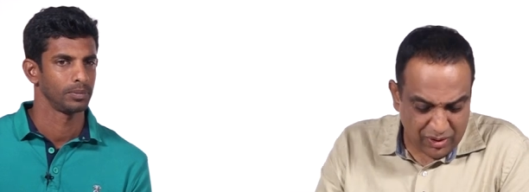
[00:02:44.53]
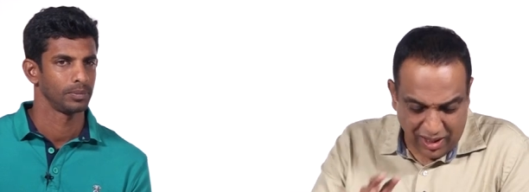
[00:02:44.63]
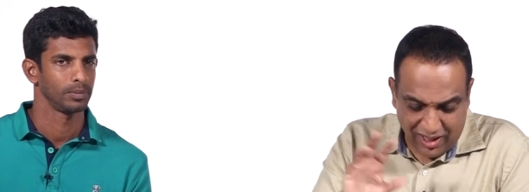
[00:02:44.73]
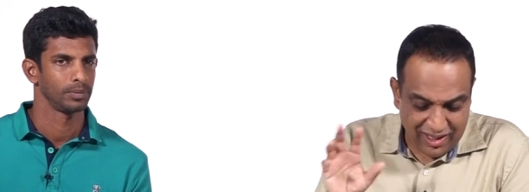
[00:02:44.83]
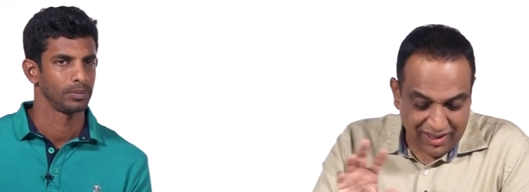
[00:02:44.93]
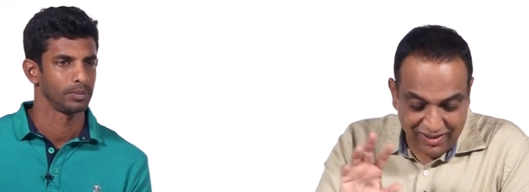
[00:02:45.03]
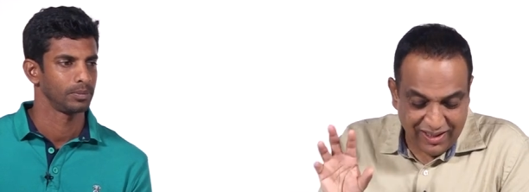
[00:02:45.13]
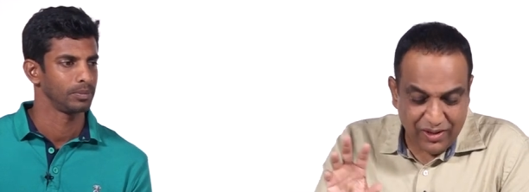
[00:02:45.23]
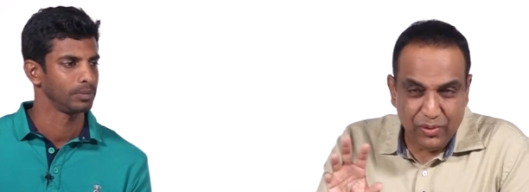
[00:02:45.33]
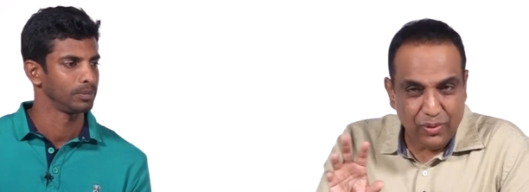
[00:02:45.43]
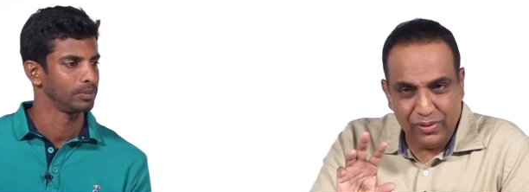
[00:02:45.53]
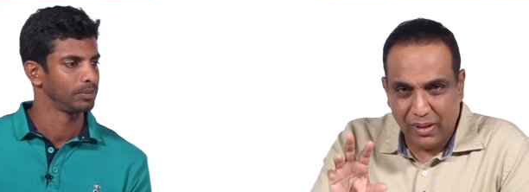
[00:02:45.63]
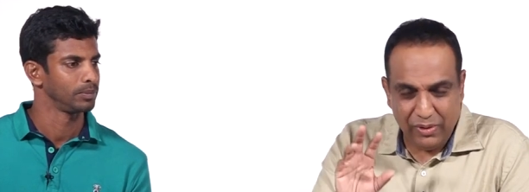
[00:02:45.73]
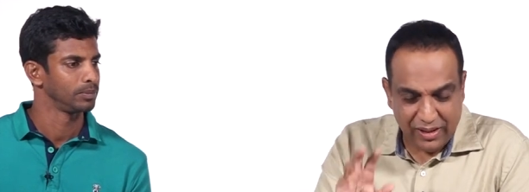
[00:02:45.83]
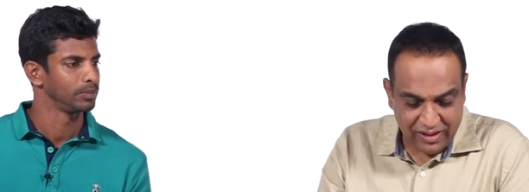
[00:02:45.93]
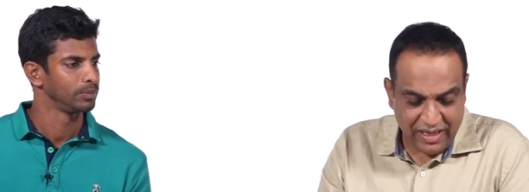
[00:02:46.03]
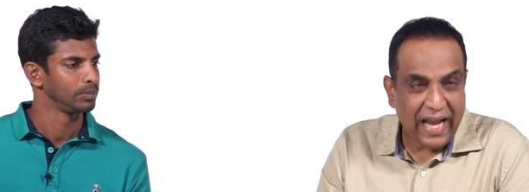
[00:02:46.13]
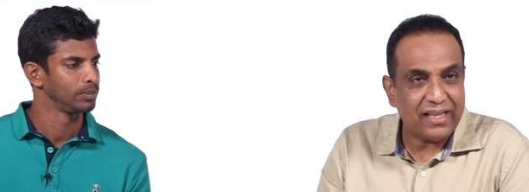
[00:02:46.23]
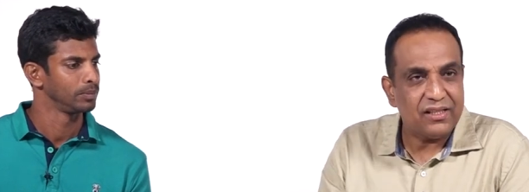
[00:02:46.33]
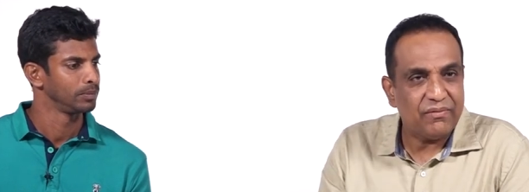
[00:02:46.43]
Speaker 1: Now, I'll take you through some of the
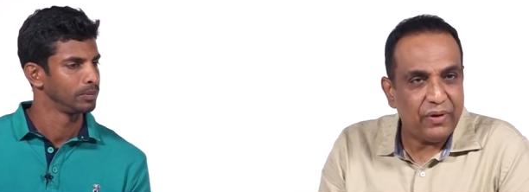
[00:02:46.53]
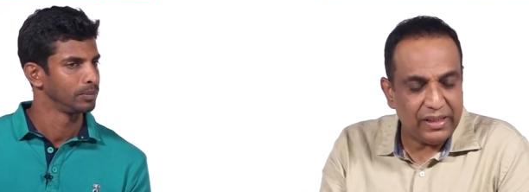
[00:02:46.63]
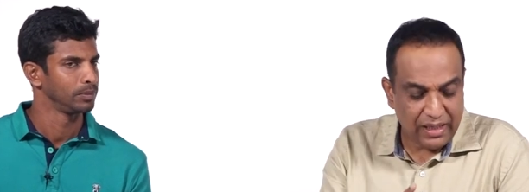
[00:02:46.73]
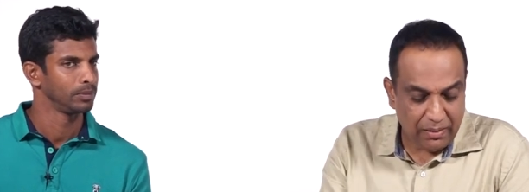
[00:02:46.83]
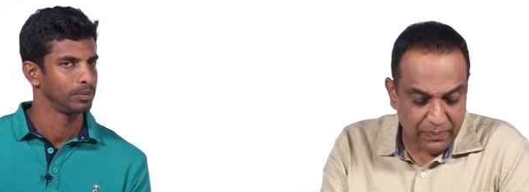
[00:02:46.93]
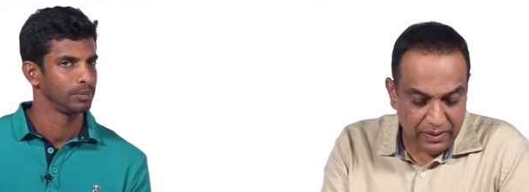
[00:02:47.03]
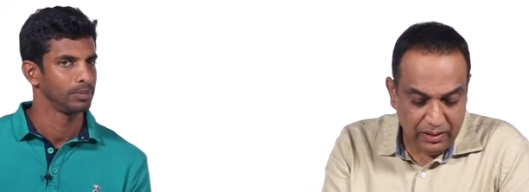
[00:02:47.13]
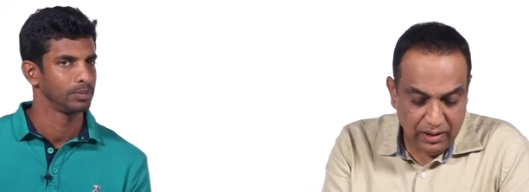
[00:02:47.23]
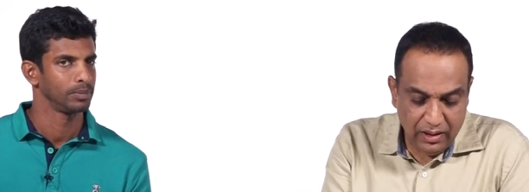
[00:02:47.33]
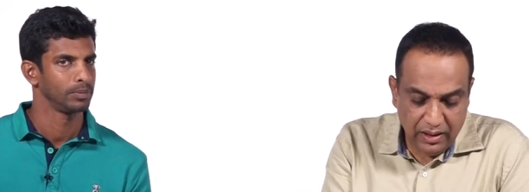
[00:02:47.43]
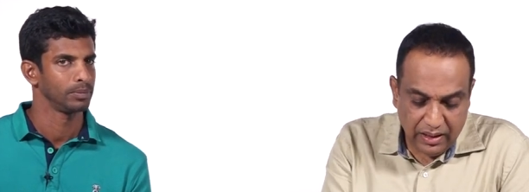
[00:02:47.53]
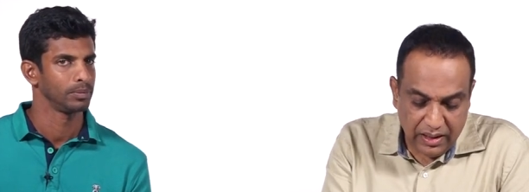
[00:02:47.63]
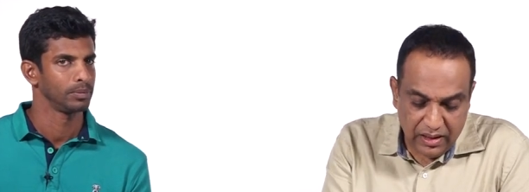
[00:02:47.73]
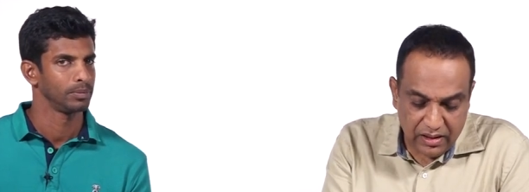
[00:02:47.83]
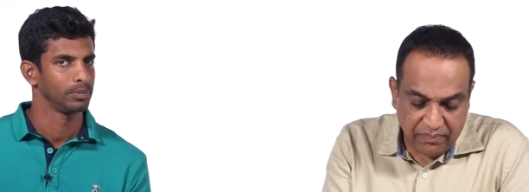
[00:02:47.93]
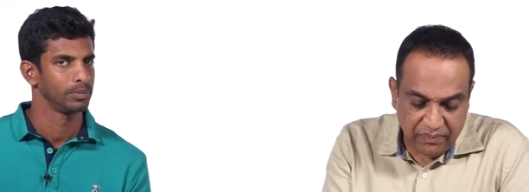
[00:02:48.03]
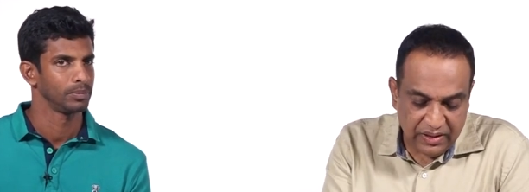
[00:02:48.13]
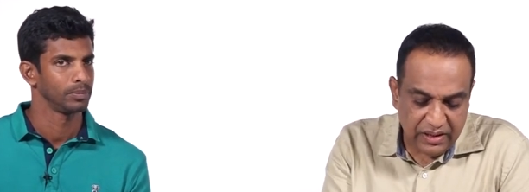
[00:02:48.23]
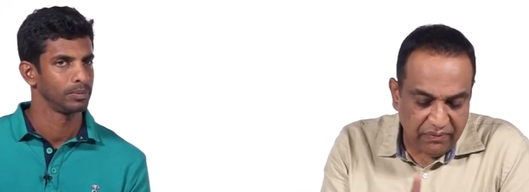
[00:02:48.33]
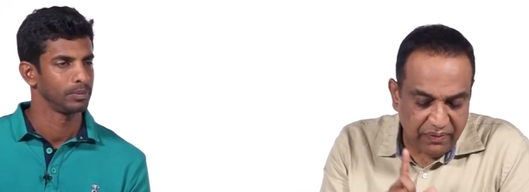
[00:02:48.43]
stats. For example, He's,
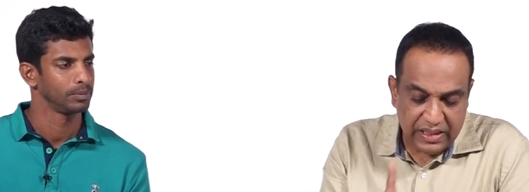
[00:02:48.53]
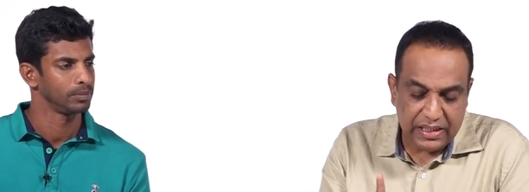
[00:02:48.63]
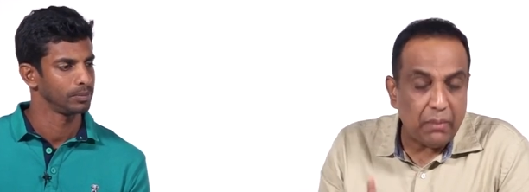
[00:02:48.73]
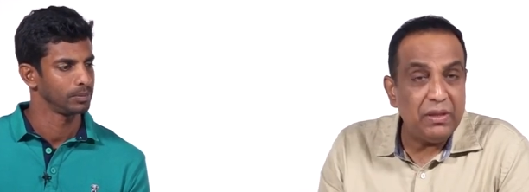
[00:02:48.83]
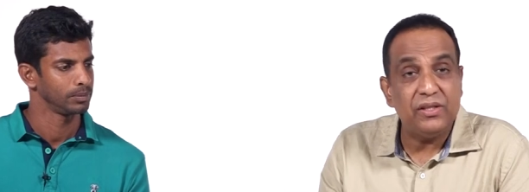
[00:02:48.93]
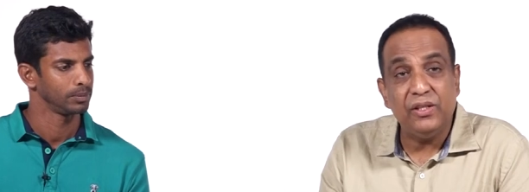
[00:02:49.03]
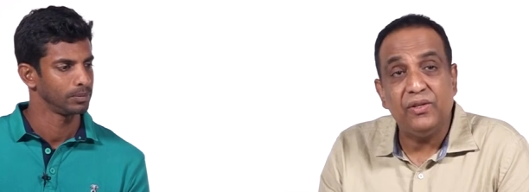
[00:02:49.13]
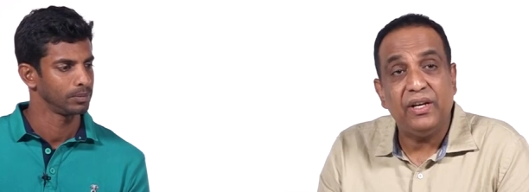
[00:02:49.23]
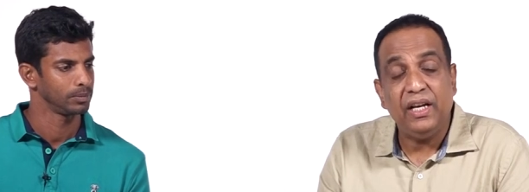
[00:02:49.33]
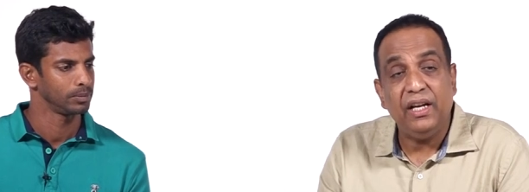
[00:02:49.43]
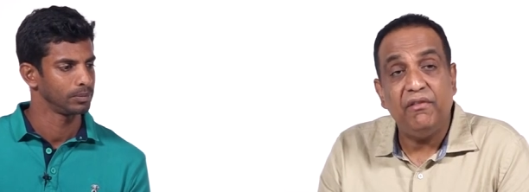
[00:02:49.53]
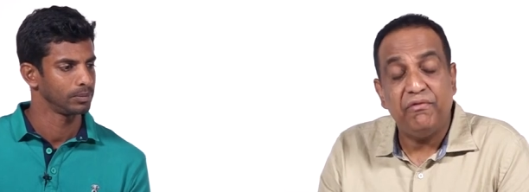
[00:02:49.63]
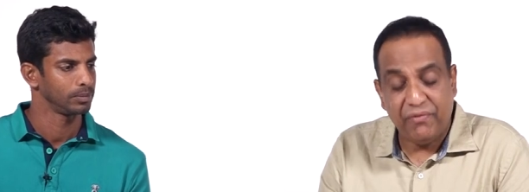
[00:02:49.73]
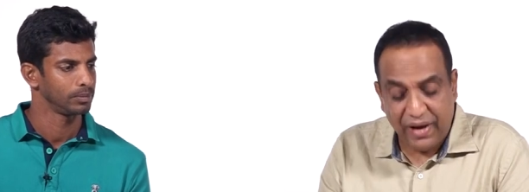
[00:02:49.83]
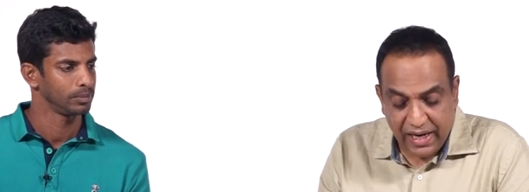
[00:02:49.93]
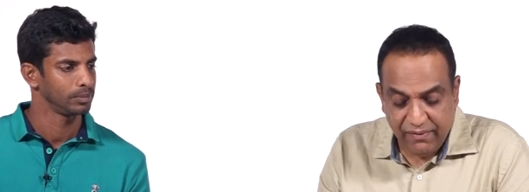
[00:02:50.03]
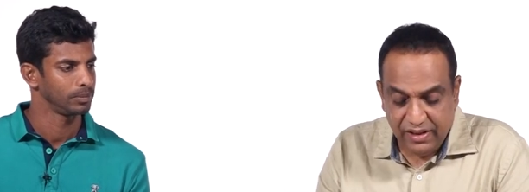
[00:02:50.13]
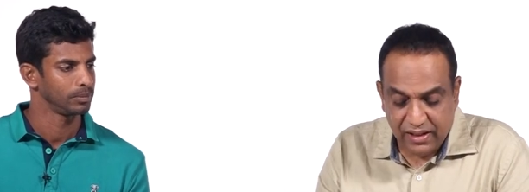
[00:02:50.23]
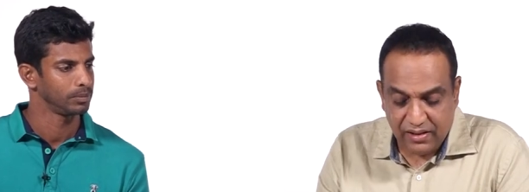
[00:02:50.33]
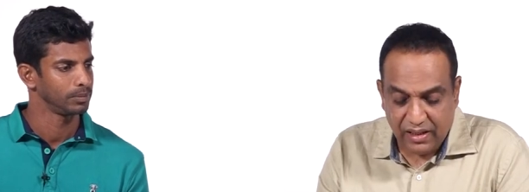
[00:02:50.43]
this is the first double century in five
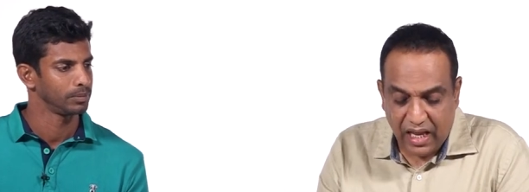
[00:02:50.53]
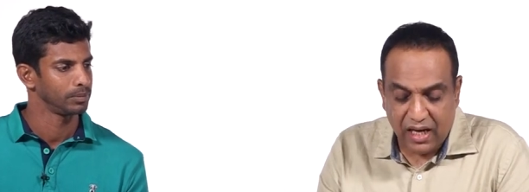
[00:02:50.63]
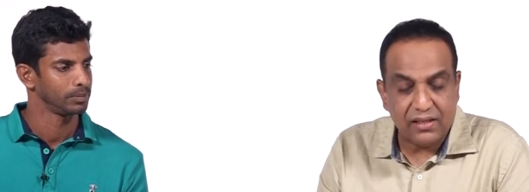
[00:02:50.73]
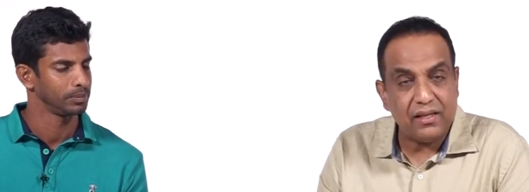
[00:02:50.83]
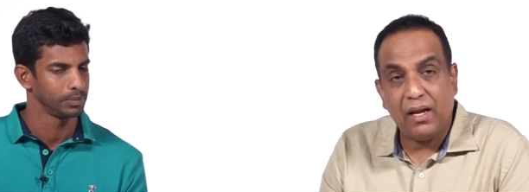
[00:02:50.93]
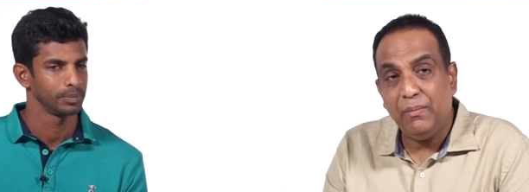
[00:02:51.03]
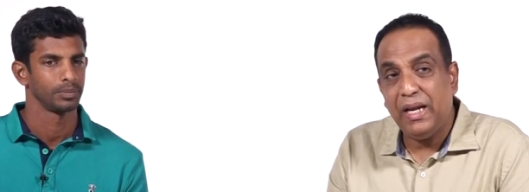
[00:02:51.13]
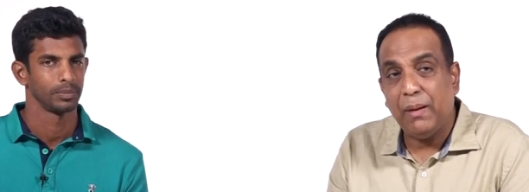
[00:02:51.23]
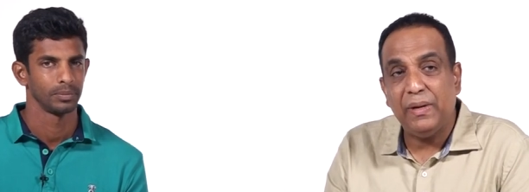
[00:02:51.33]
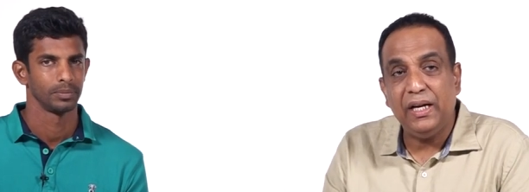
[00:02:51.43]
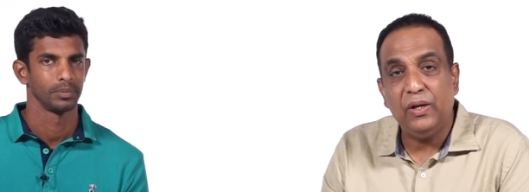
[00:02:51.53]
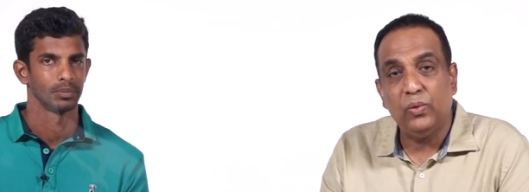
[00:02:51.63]
years. The last time it happened in